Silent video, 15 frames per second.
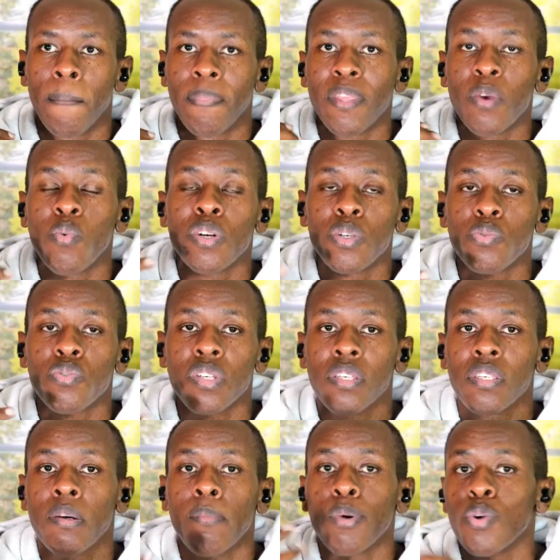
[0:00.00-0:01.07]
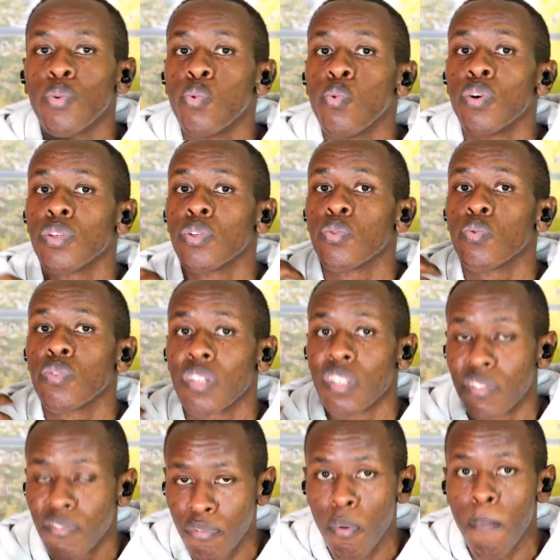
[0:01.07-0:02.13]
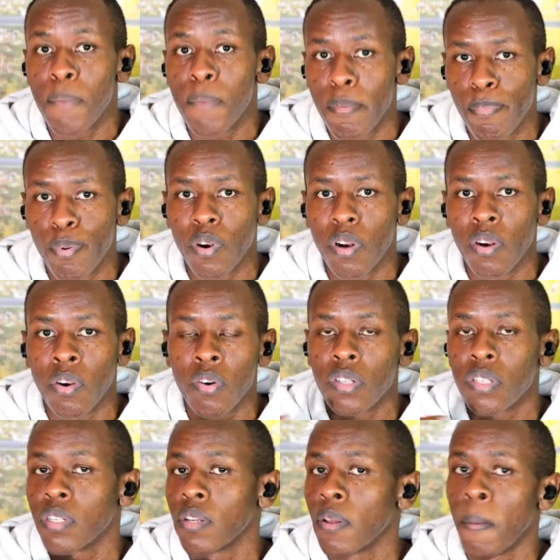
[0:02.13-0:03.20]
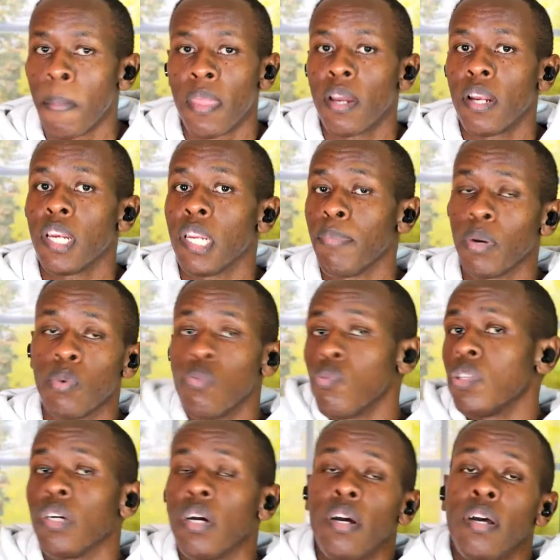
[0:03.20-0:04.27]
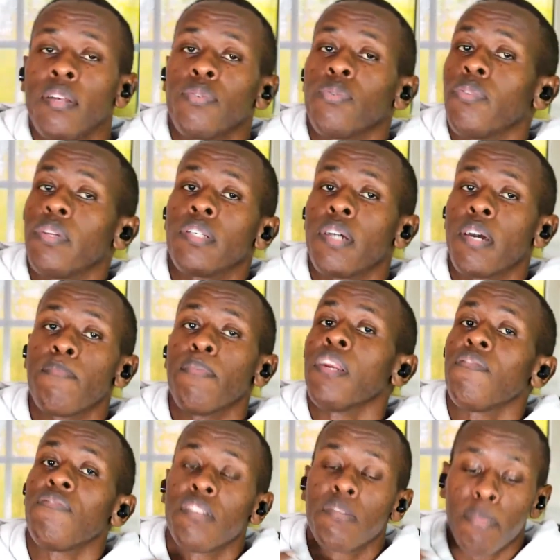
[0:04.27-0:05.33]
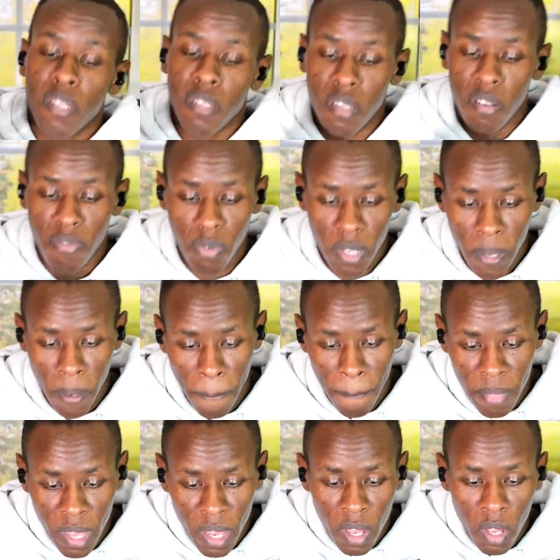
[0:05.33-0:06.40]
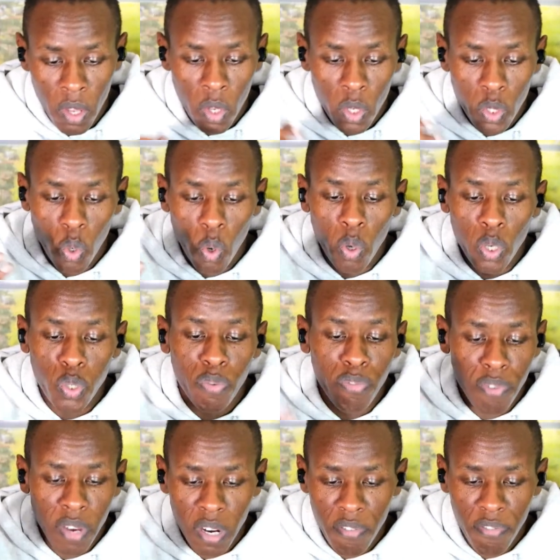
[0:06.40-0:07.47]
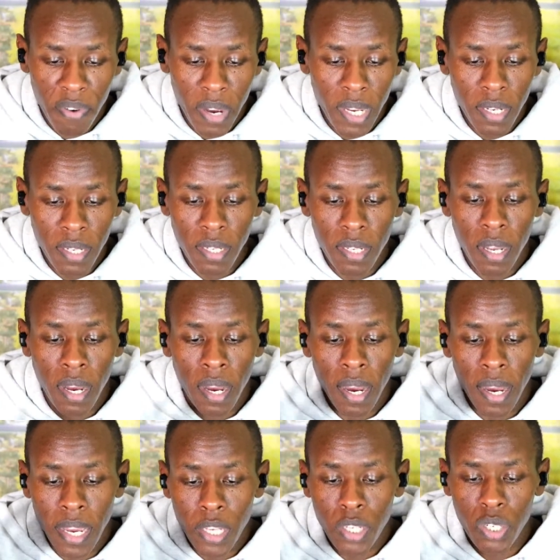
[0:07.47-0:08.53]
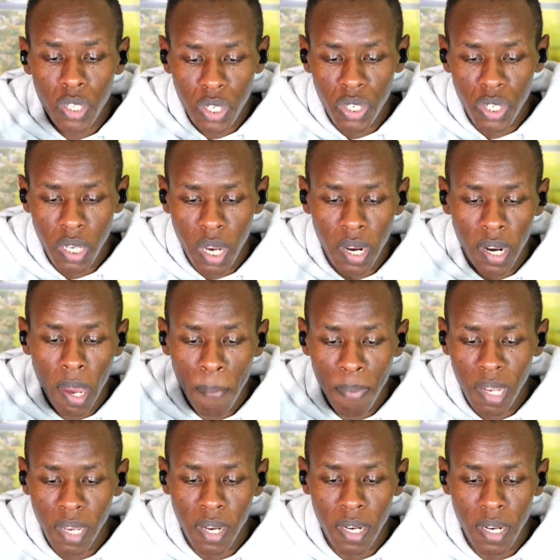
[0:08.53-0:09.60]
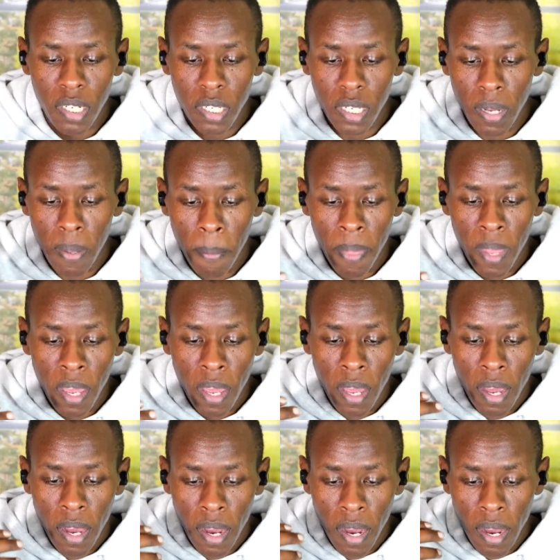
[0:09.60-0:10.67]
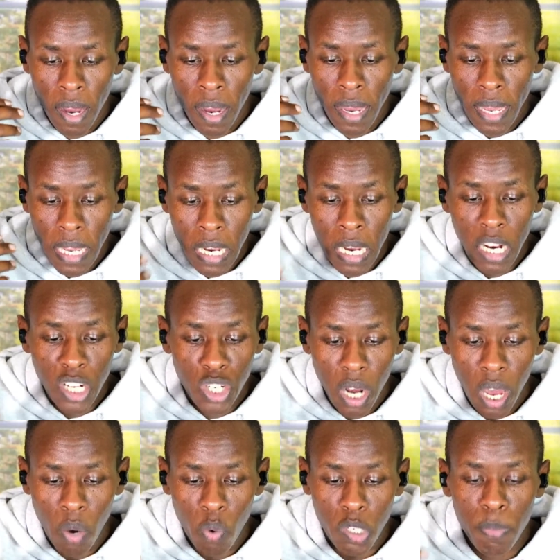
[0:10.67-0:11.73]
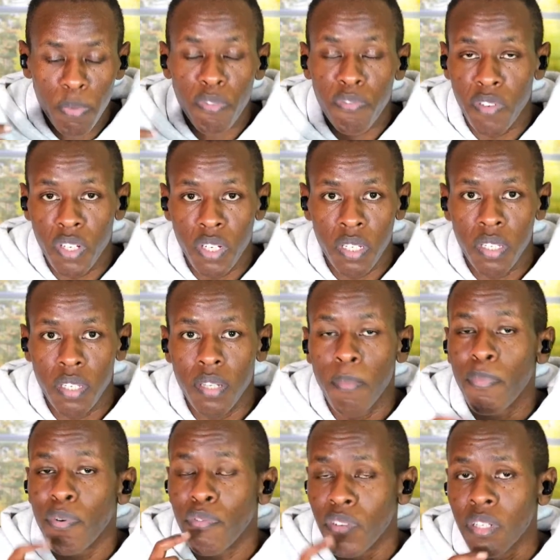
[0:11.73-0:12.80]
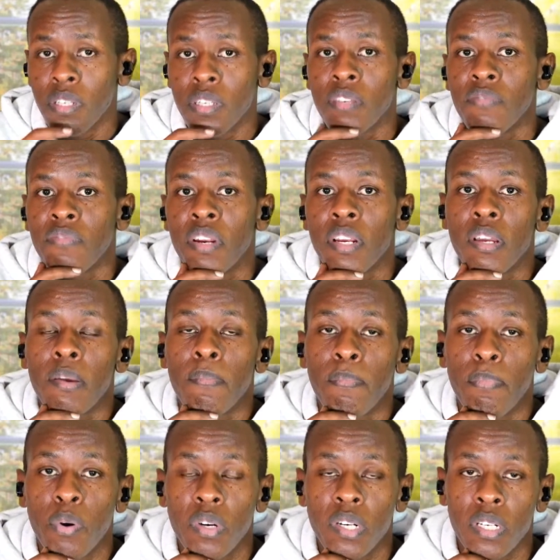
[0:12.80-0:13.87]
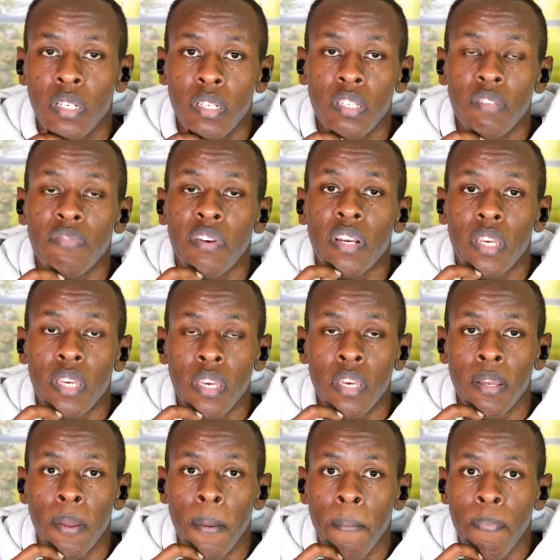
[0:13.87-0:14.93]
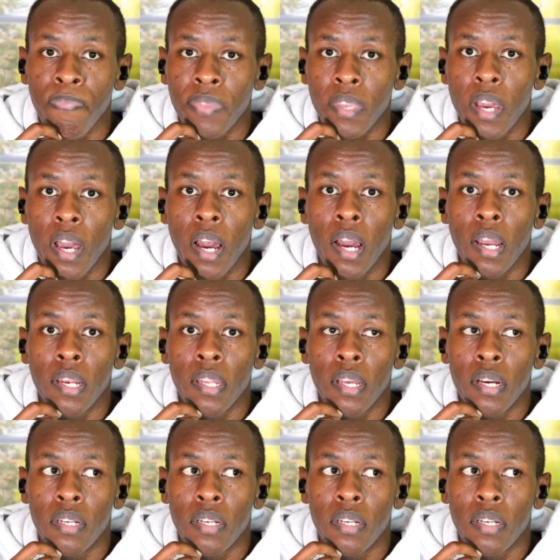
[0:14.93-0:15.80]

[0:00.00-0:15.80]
they want to see somebody who wants to transform people, not nimekuja so that I benefit myself, okay? So also verify each teacher and applicant English language proficiency. Proficiency is very important, is very key. And